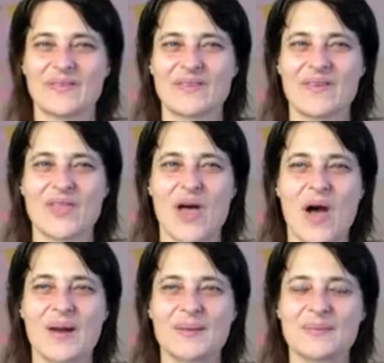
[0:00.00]
of the
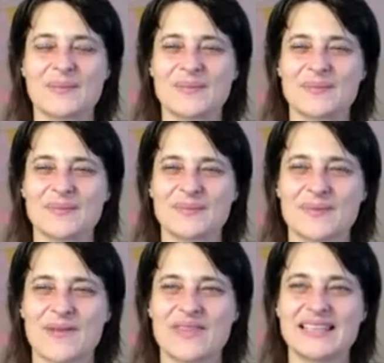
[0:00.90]
autumn,
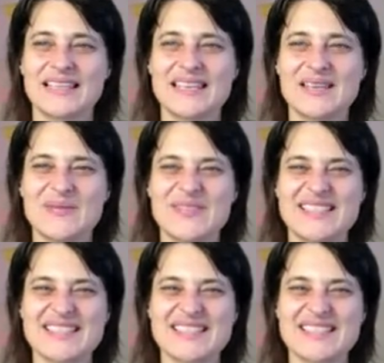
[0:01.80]
of the leaves,